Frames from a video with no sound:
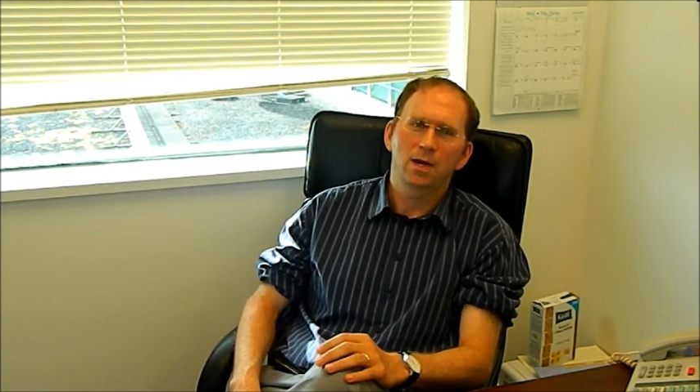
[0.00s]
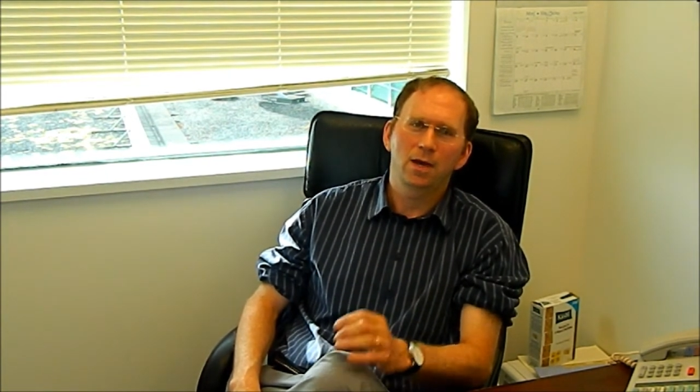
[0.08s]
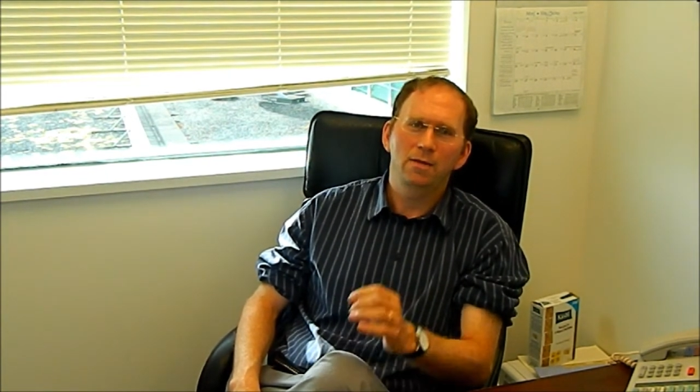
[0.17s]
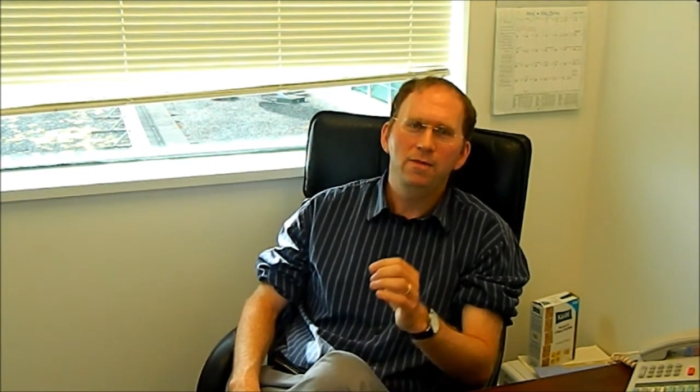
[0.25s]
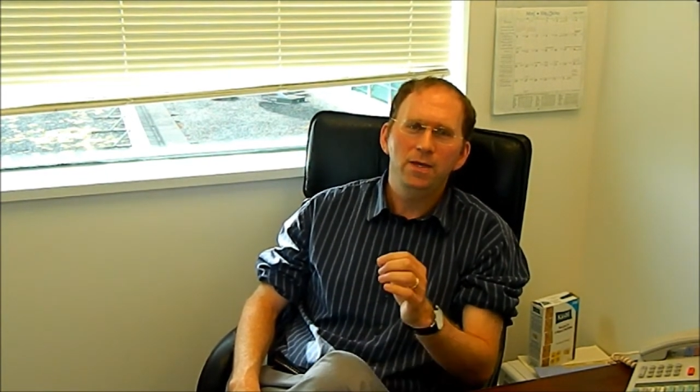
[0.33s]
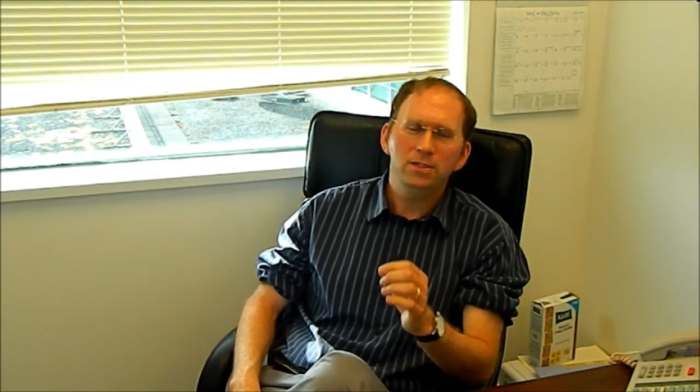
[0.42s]

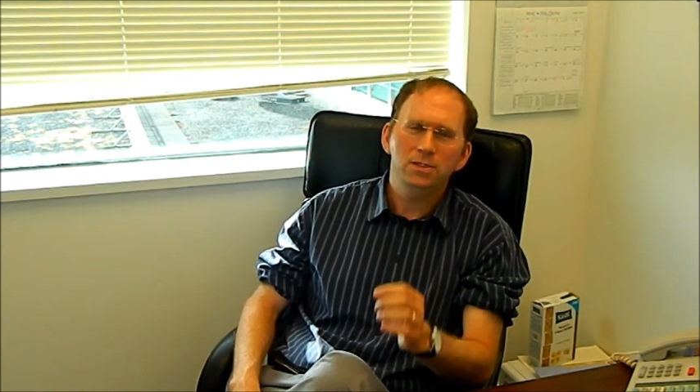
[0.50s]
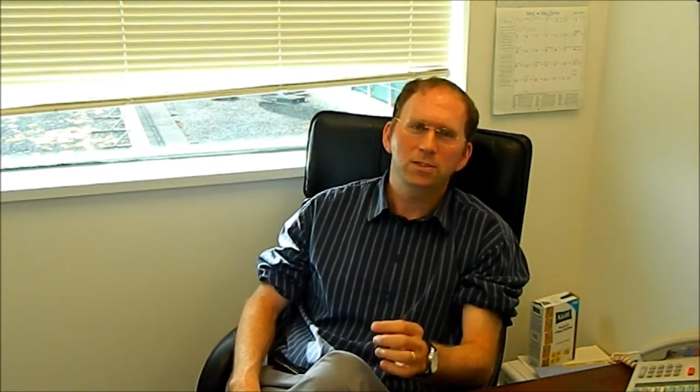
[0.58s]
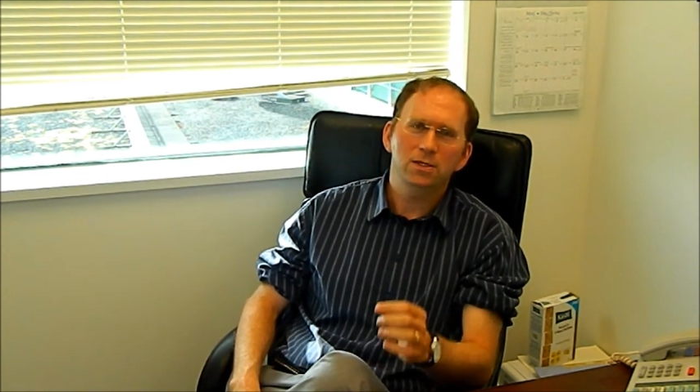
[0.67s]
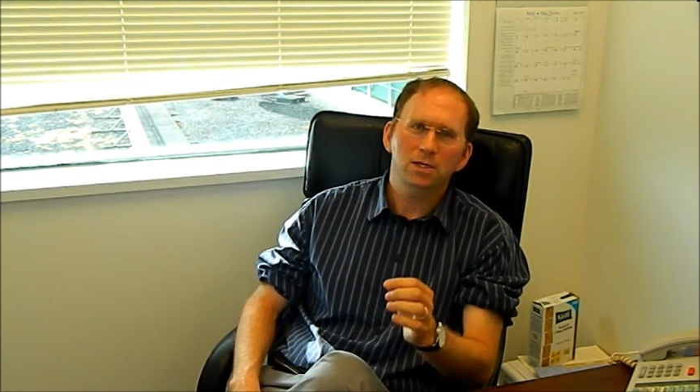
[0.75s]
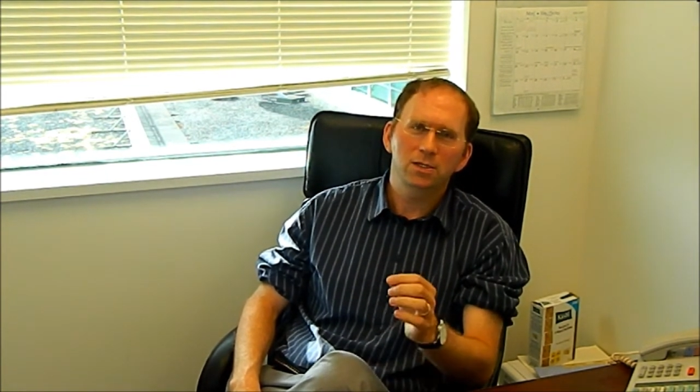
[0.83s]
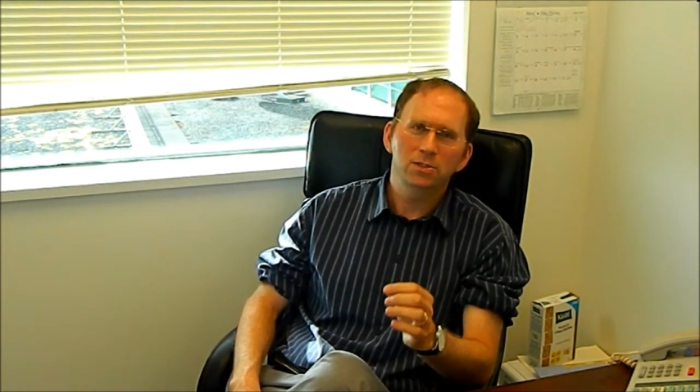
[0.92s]
And this
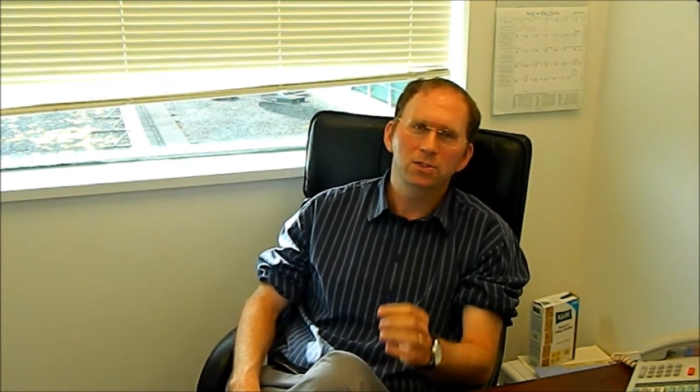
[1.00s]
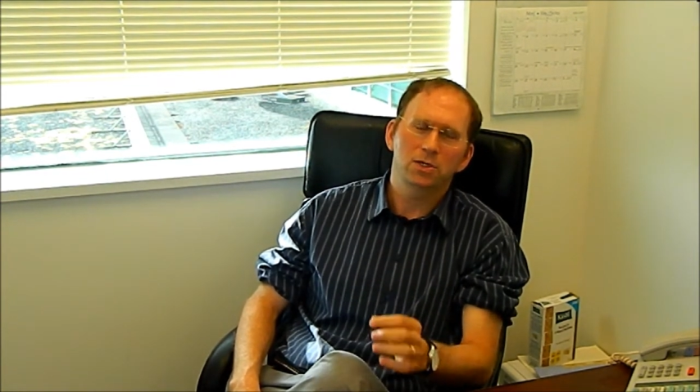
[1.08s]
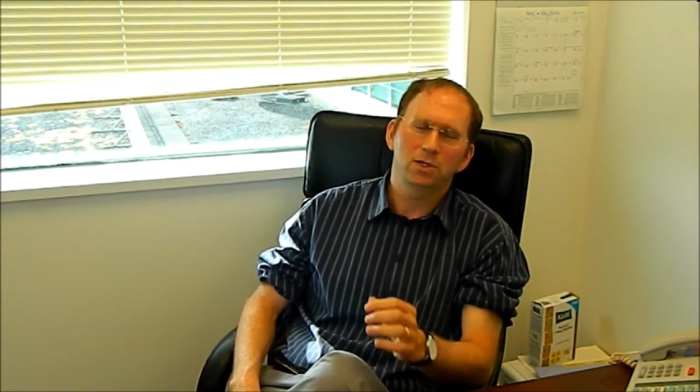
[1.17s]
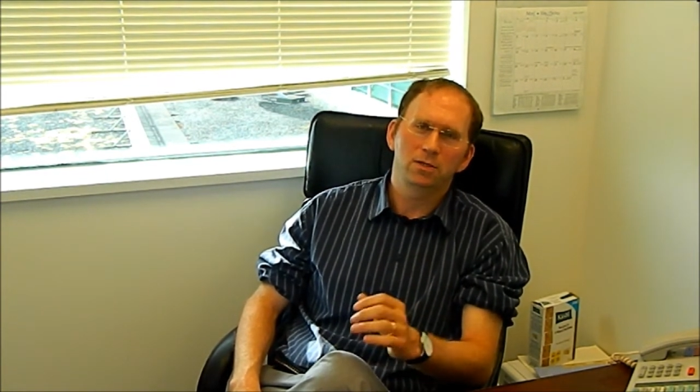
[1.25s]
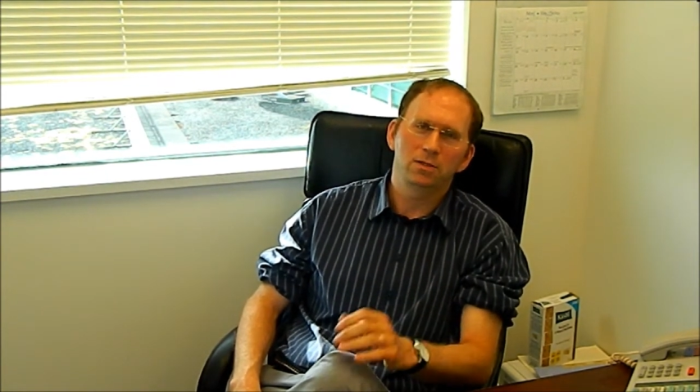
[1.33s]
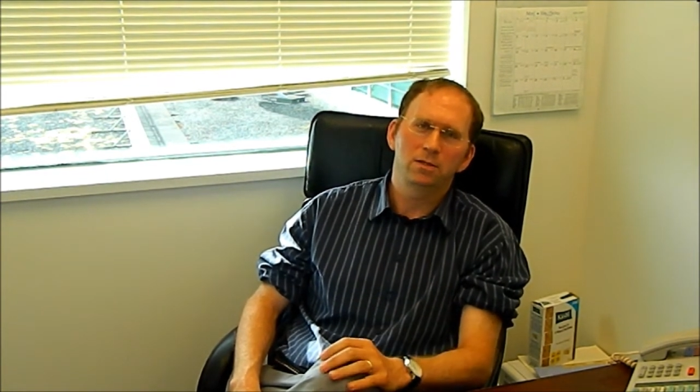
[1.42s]

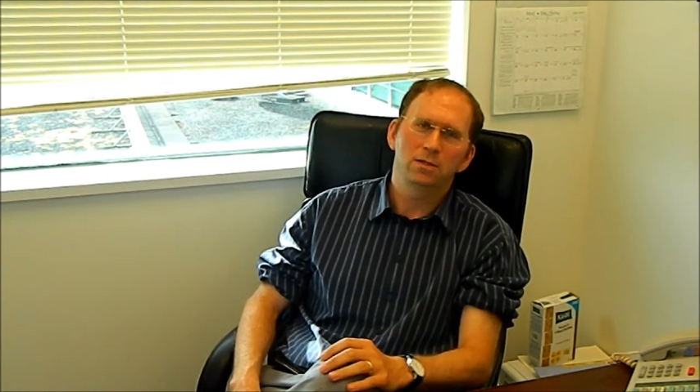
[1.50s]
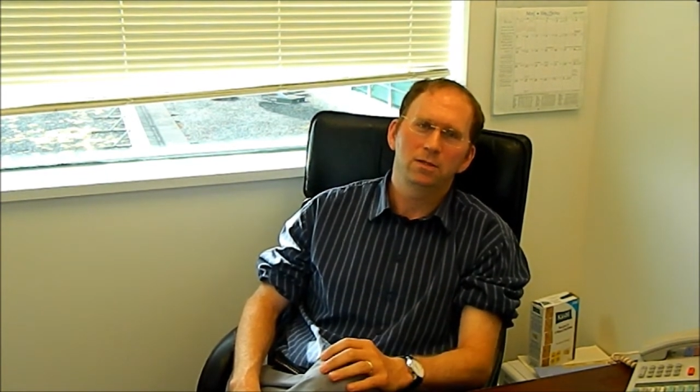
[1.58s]
concern